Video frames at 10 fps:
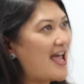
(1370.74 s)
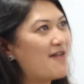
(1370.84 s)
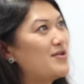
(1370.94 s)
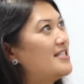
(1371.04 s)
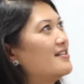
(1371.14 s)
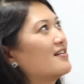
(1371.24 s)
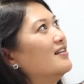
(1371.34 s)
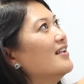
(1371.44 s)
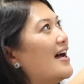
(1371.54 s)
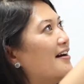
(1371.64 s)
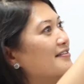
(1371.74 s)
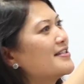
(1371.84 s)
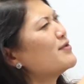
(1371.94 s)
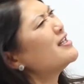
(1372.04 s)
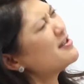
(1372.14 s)
we see the clouds,
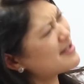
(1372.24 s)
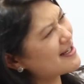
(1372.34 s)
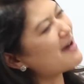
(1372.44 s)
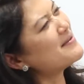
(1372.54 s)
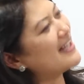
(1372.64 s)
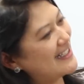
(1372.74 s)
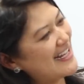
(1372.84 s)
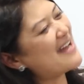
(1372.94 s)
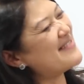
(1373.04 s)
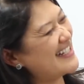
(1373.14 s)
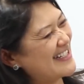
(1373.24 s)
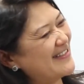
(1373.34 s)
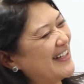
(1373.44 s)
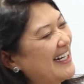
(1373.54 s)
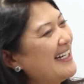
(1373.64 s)
and we knew it was coming 10 minutes
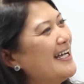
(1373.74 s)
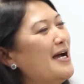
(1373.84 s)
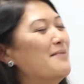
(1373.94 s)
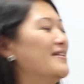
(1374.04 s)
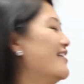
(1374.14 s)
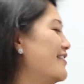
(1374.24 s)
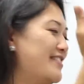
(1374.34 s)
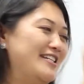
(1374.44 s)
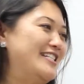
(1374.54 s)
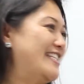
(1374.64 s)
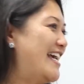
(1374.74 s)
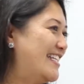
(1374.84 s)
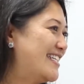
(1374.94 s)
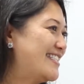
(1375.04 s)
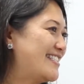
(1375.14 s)
away, but then all of a sudden it just
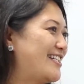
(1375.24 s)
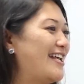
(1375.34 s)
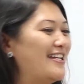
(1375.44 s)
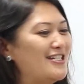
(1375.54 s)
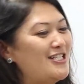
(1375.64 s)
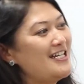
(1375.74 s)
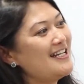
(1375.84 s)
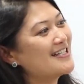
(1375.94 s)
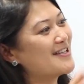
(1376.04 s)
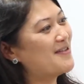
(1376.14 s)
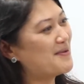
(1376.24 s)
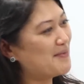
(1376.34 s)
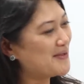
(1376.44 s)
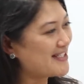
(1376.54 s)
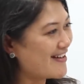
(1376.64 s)
hits us, and then she gets over,
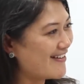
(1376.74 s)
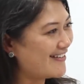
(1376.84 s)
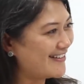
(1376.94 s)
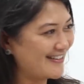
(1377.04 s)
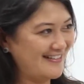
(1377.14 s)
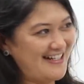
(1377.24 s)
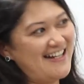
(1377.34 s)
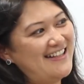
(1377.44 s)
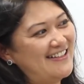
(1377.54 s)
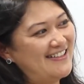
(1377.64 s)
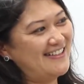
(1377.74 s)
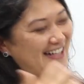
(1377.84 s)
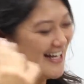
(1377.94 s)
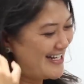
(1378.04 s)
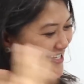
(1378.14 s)
puts on all her ether,
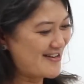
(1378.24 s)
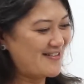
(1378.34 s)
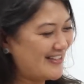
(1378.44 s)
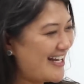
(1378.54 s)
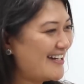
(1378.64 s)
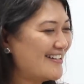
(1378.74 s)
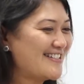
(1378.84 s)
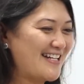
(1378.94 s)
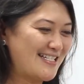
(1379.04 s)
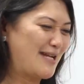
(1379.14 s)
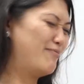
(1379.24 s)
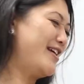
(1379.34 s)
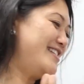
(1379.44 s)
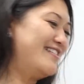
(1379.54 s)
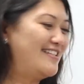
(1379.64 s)
layers, and it's like
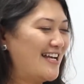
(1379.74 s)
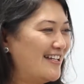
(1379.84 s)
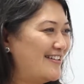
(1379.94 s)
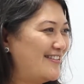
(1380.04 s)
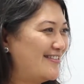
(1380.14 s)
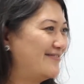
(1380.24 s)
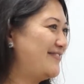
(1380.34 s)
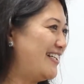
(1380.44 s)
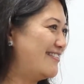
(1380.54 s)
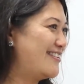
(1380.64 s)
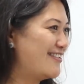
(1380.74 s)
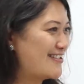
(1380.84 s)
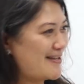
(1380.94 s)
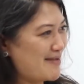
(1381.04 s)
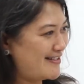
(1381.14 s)
bright neon yellow, she looks
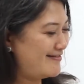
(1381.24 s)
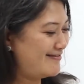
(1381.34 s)
like a big,